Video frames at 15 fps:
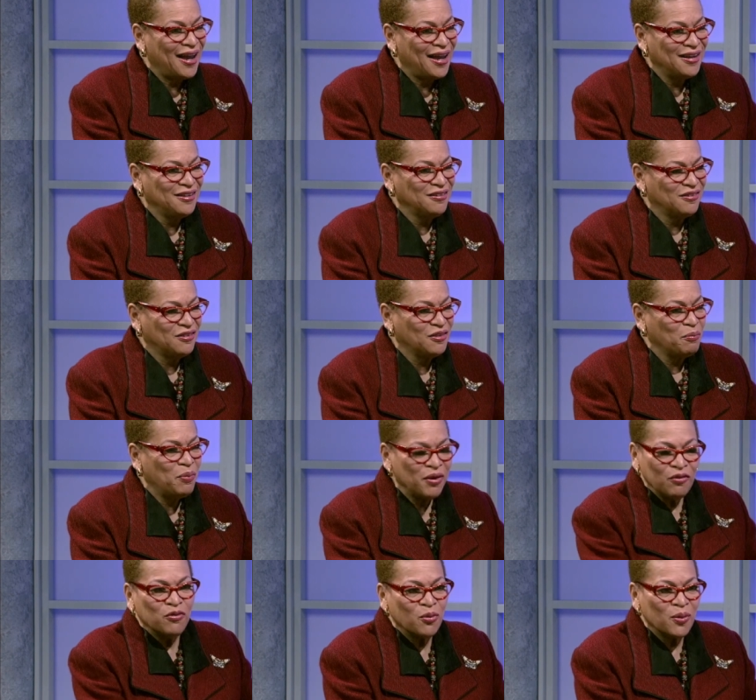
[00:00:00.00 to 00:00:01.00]
And right. the
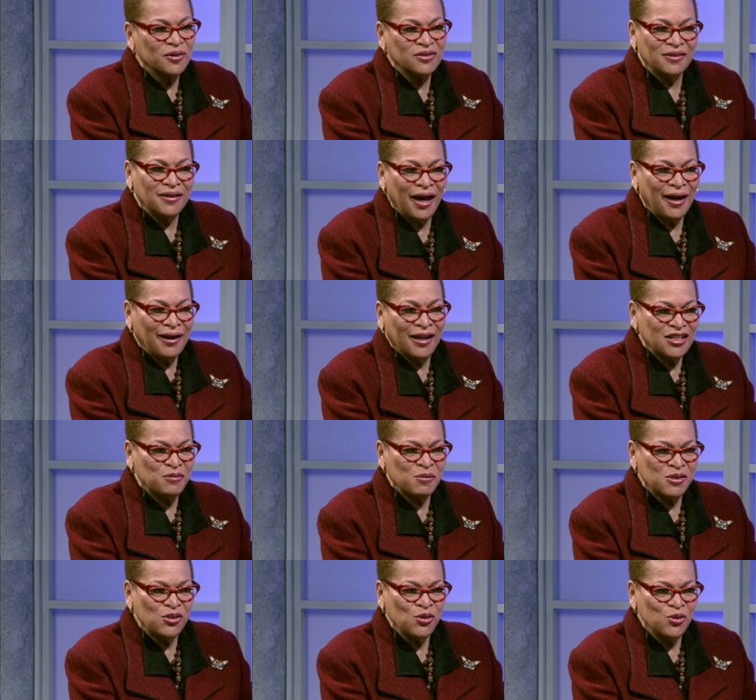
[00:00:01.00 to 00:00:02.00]
pitiful ones are not
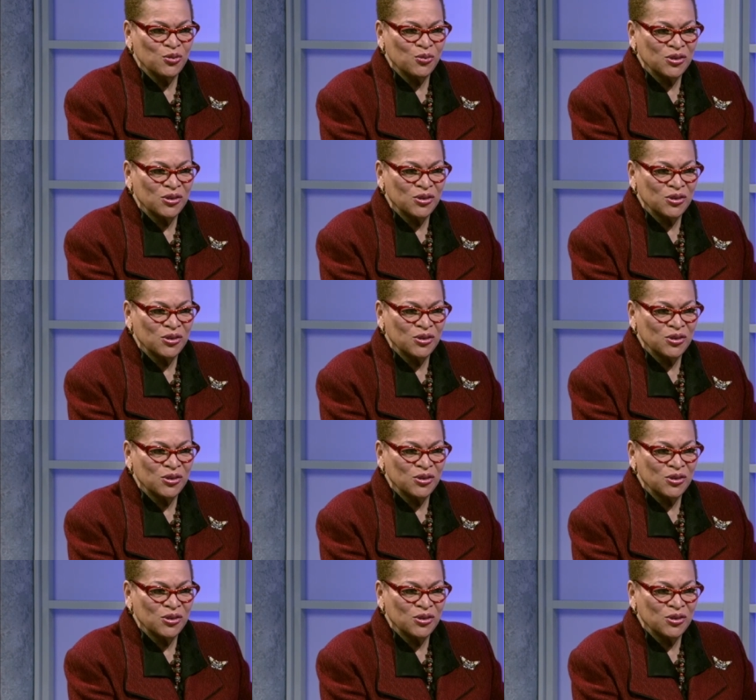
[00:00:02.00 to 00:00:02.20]
HBCUs.